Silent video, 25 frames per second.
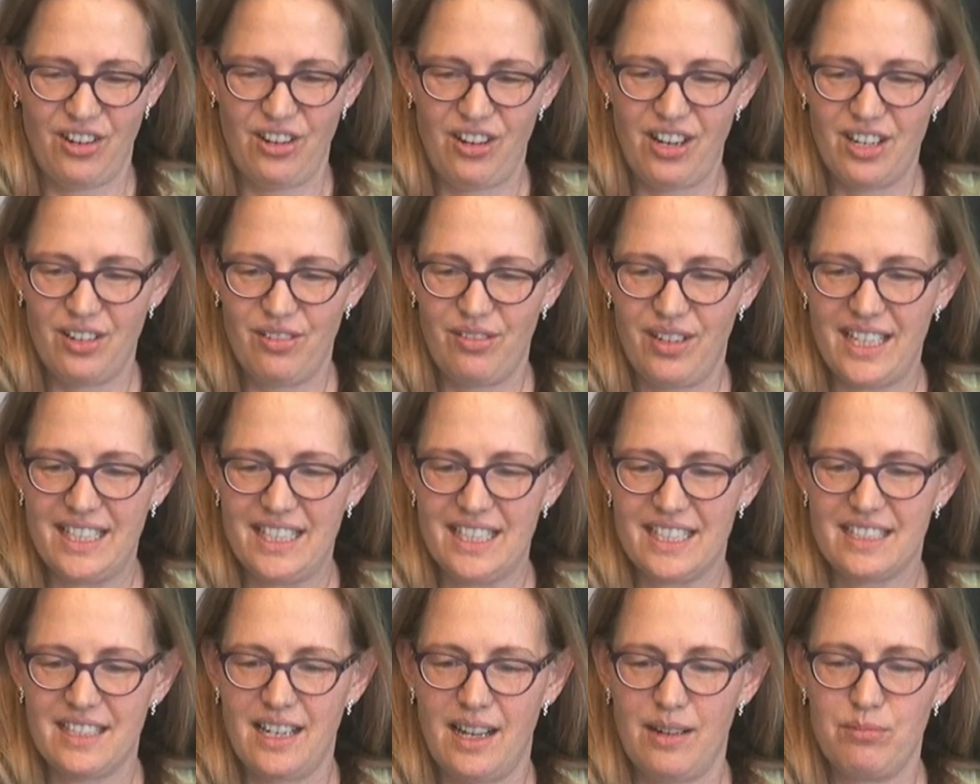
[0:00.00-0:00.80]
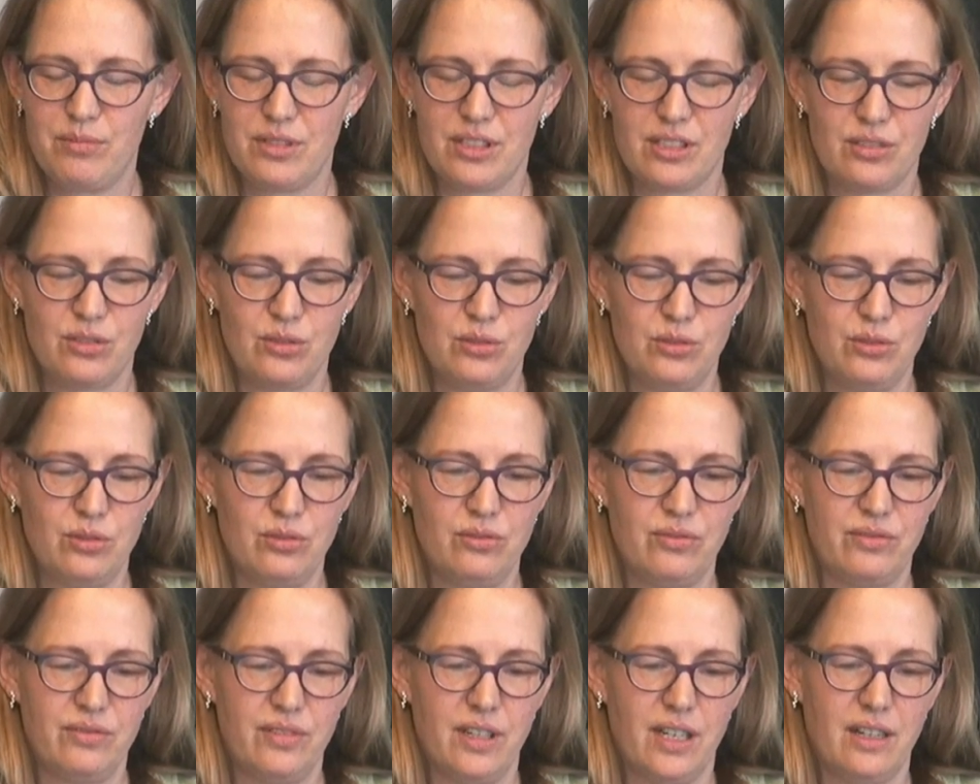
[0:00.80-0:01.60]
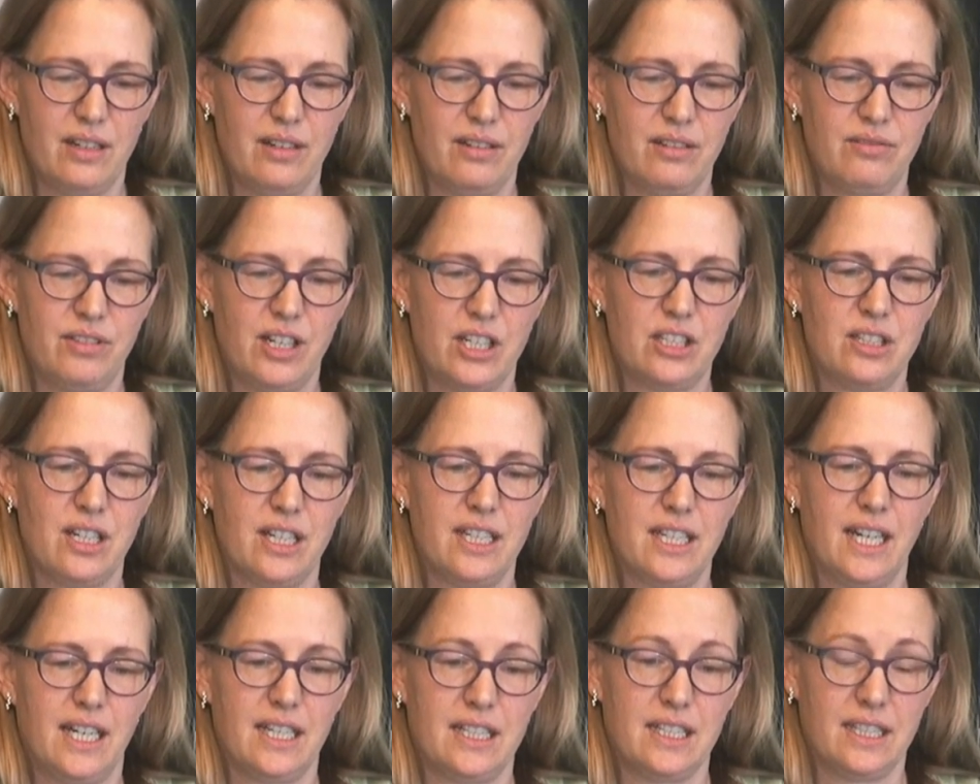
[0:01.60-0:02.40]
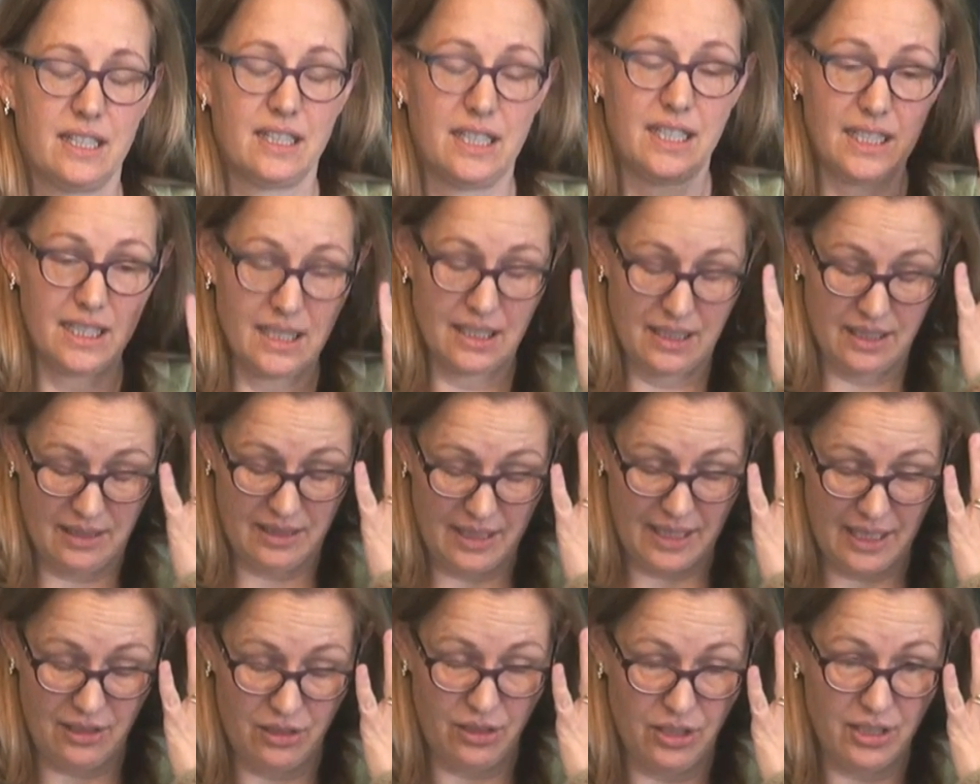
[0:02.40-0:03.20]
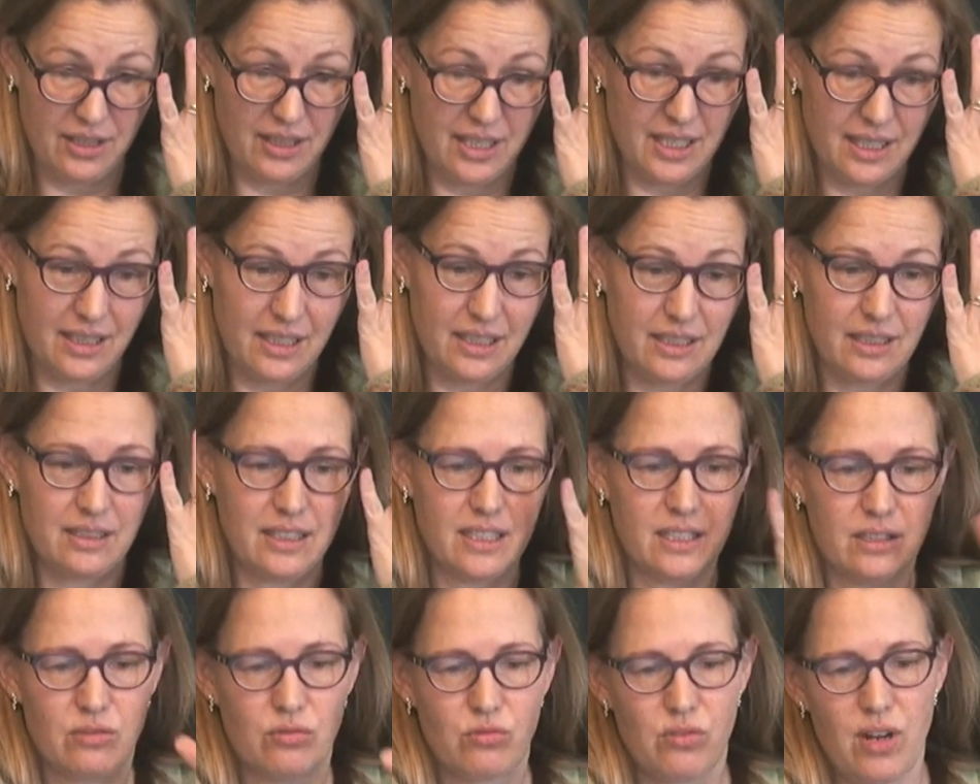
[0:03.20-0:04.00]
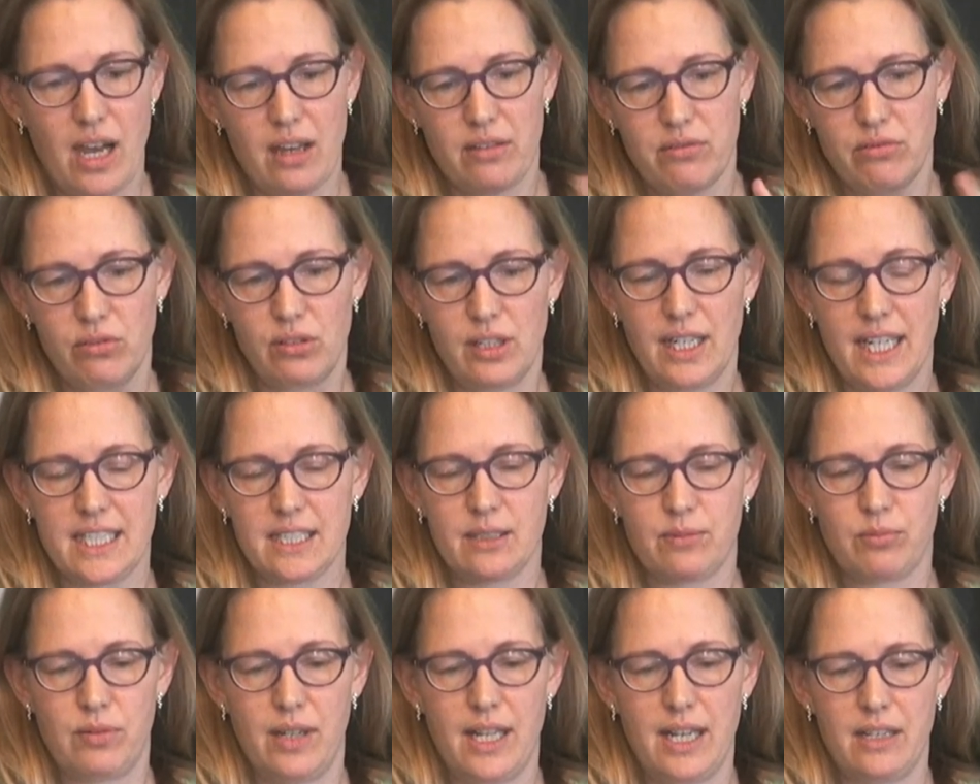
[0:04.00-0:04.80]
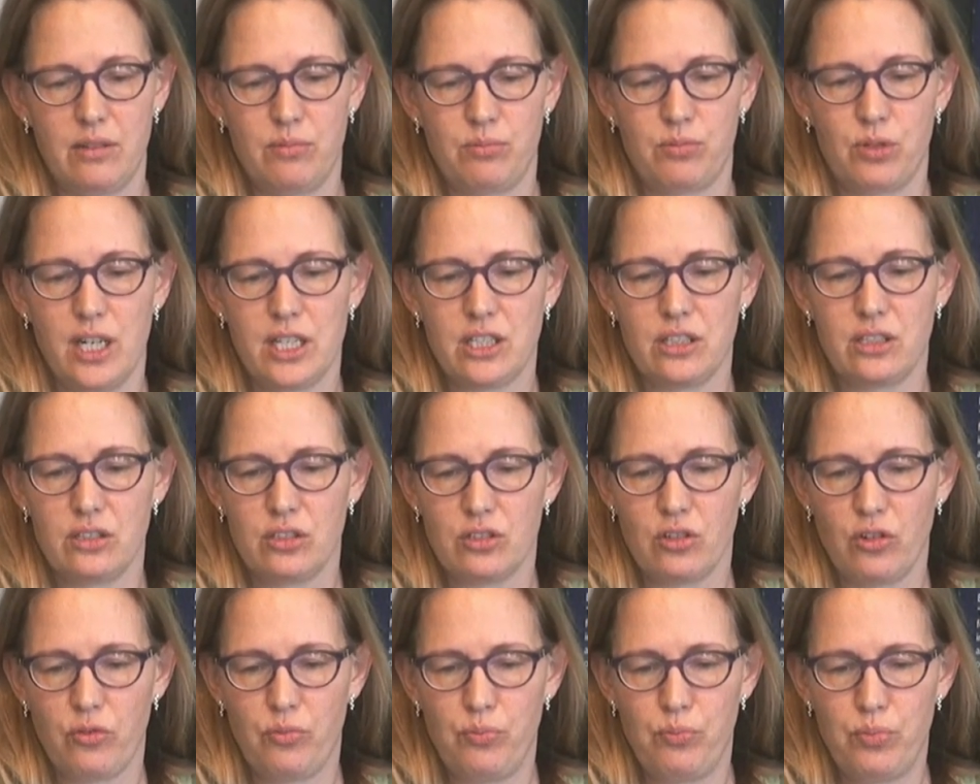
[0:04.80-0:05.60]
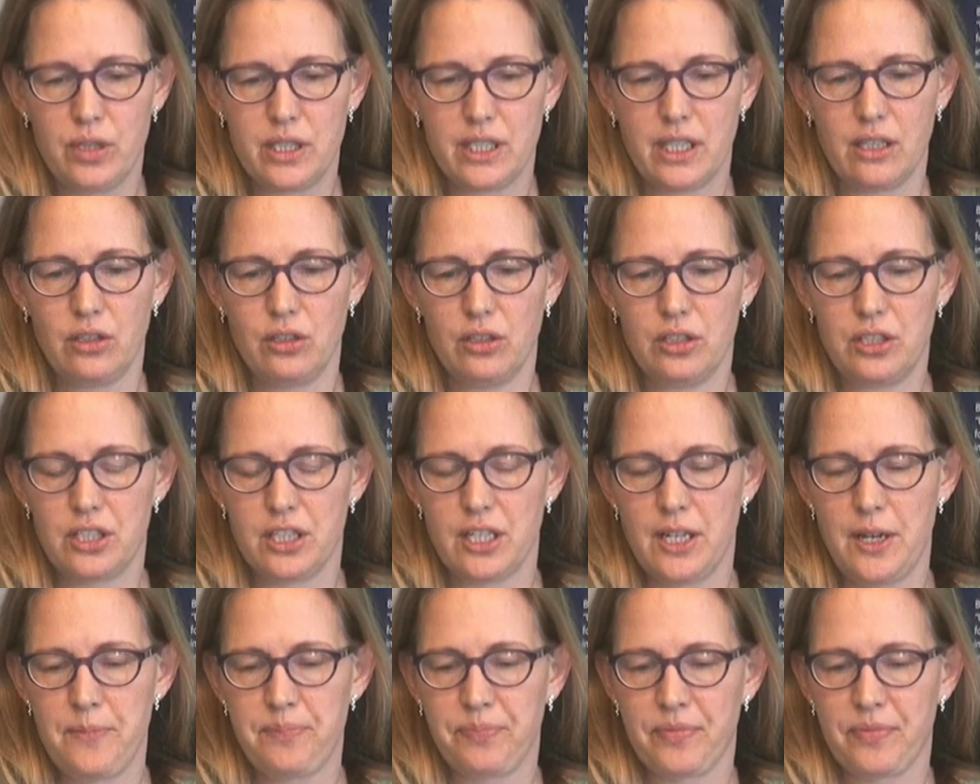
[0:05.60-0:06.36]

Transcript: or when it comes to uh, Vajrayana, then they learn that the, these wrathful expressions of Buddhahood,